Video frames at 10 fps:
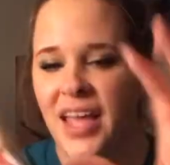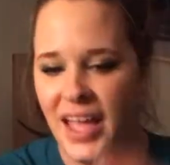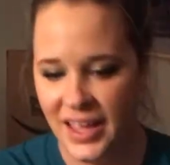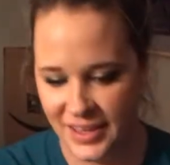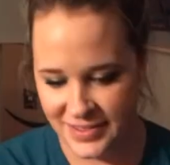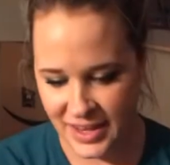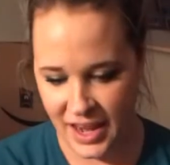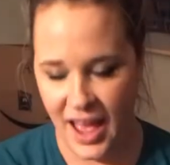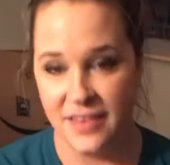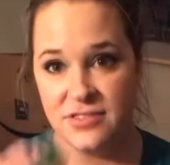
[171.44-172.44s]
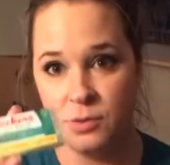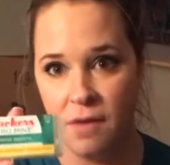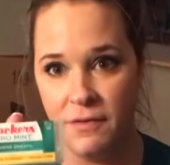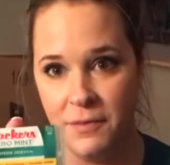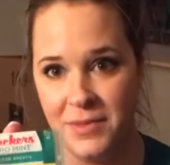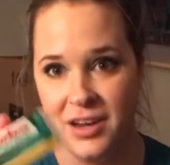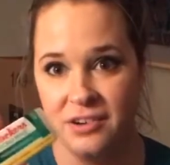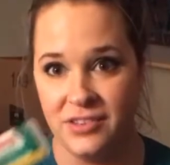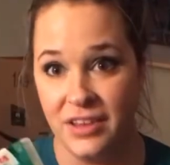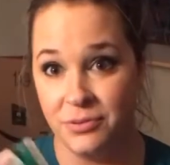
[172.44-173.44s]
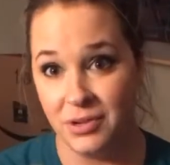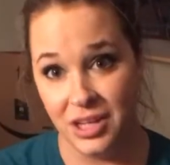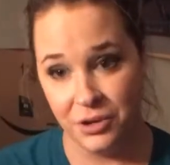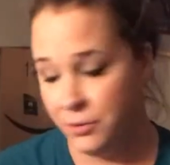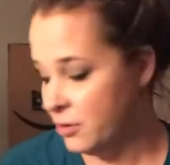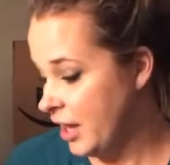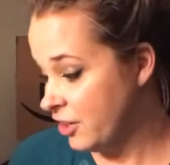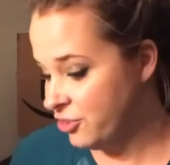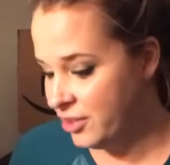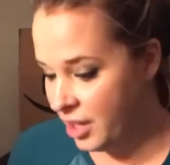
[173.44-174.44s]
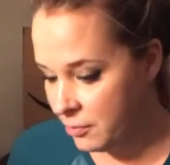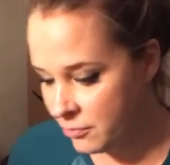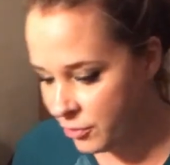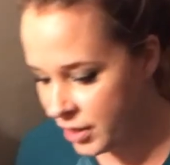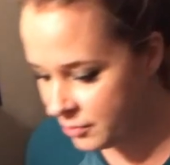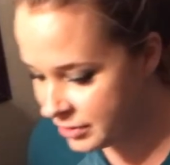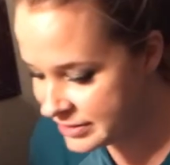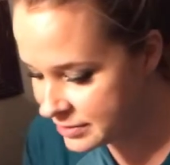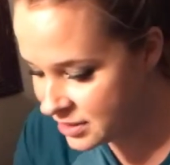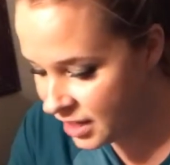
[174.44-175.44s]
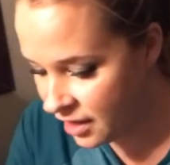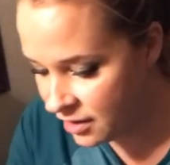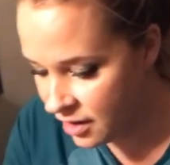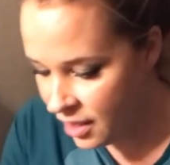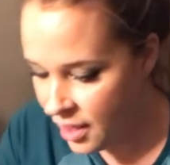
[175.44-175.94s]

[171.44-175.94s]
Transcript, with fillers: case and it has 12 of them in there, so that's really cool actually. I'm quite pleased with that.